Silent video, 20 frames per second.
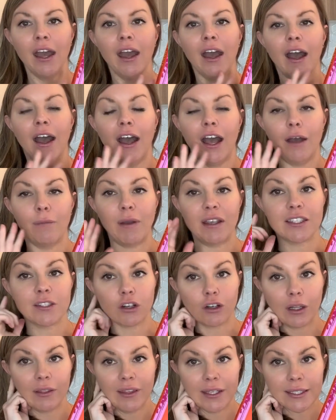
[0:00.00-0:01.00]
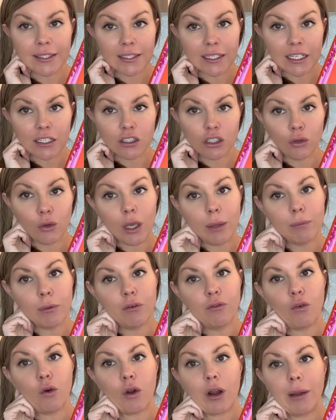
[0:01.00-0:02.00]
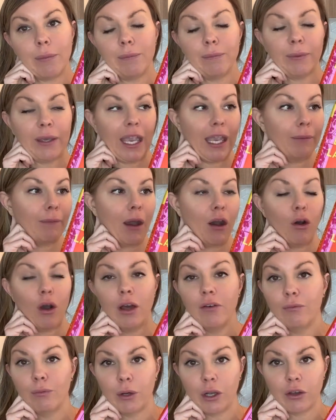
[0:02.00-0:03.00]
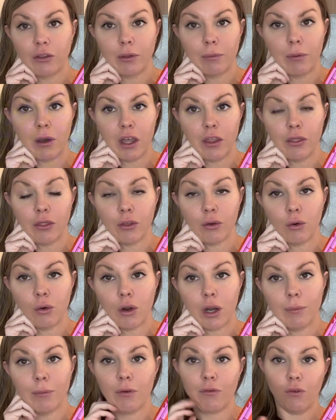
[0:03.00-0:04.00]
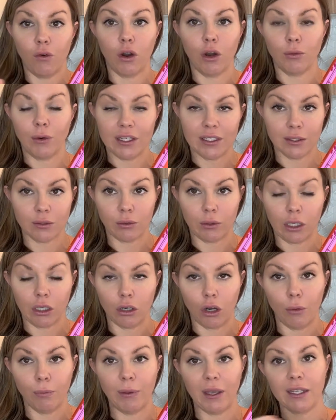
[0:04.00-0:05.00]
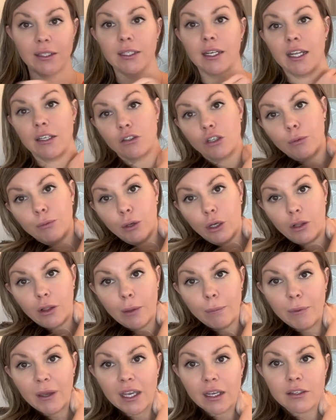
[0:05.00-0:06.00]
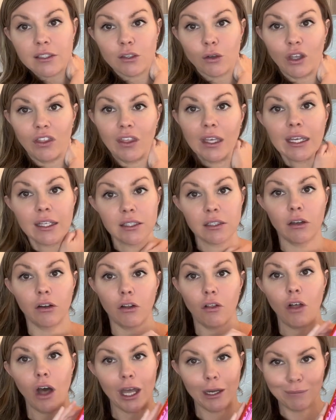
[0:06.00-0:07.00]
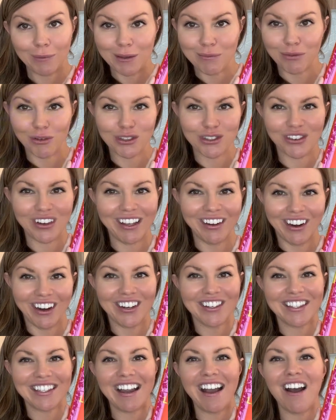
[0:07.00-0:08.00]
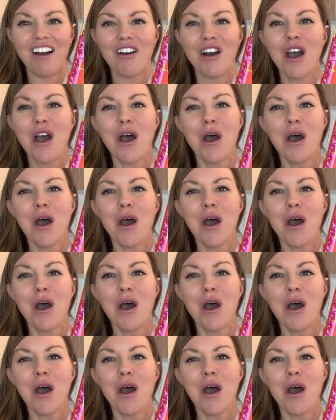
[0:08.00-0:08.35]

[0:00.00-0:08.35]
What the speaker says: I started listening to it before it came out of Book of the Month or before Reese, picked it as her book club pick. So I think it's on a lot of people's radars now.